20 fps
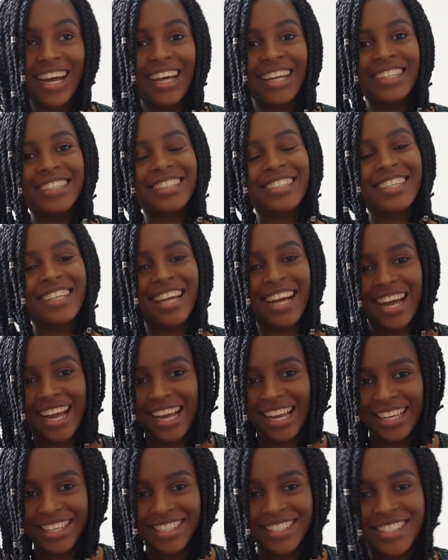And
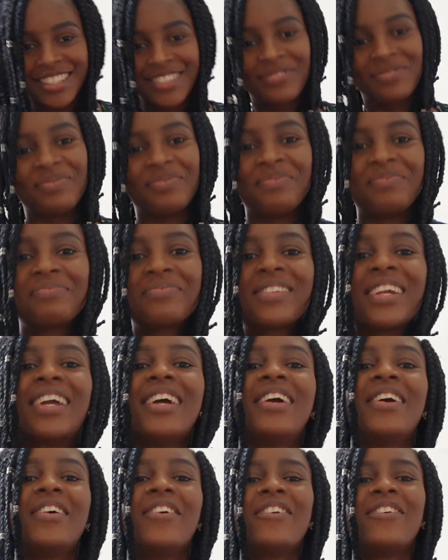guys,
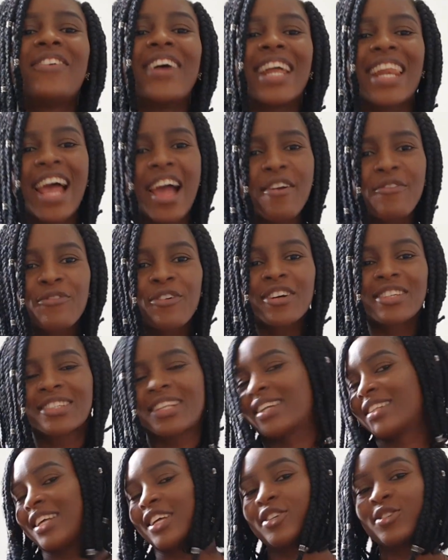when I first
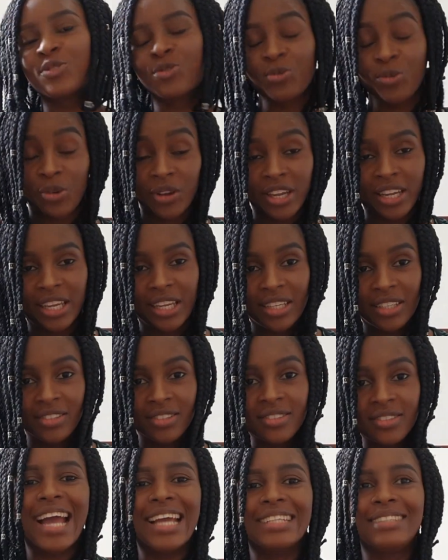started
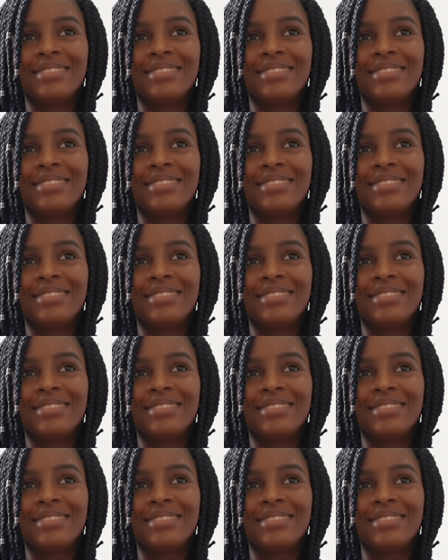sewing, I